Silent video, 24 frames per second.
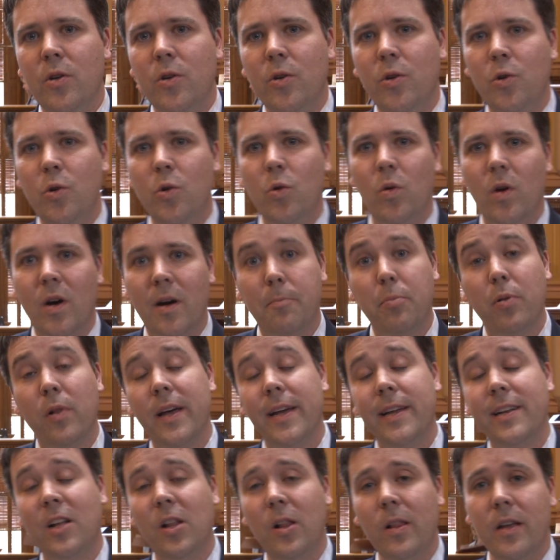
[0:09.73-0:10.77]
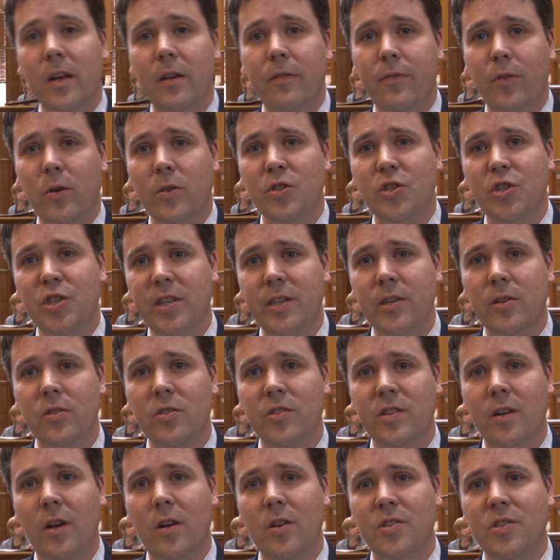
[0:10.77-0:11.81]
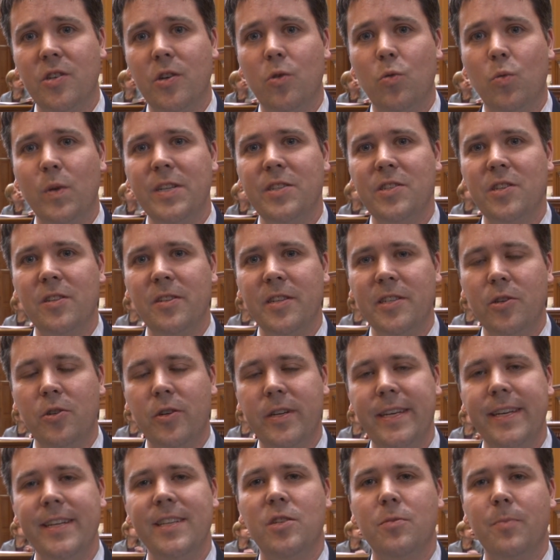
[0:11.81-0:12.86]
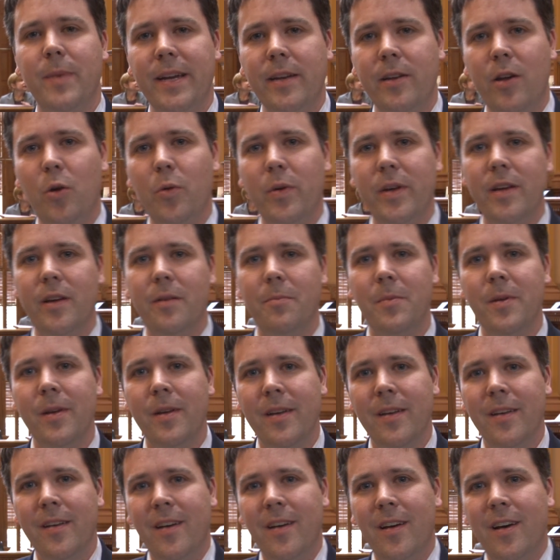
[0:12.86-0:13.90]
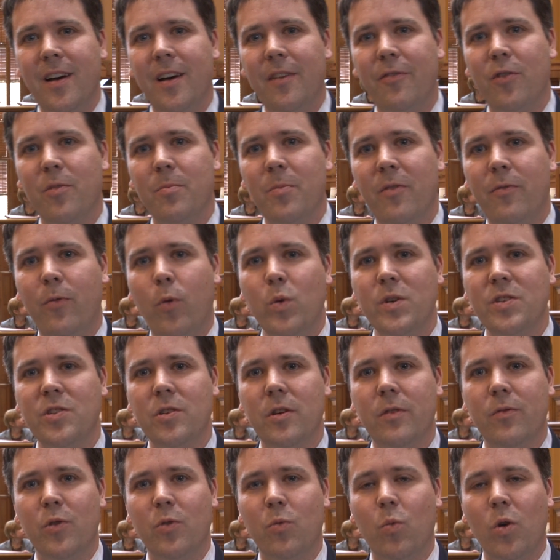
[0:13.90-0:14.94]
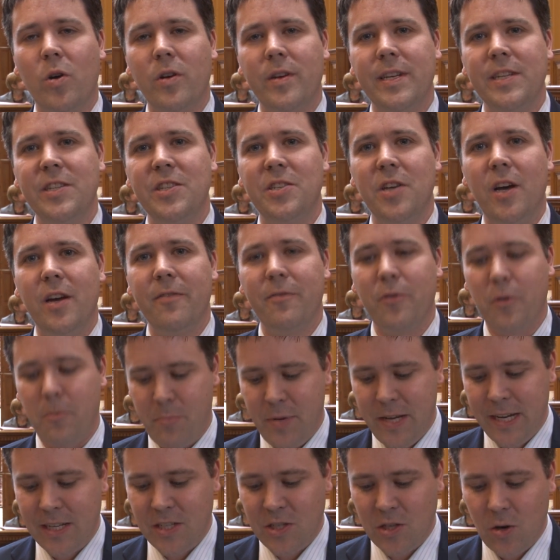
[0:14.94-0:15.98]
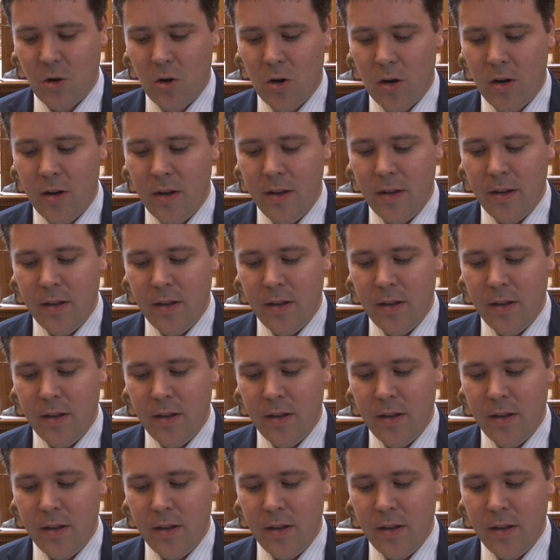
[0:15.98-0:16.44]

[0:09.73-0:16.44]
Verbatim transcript: who uh, played Cliff on Cheers, and also recently your kids may know him uh, from the voiceover work he's done for Pixar.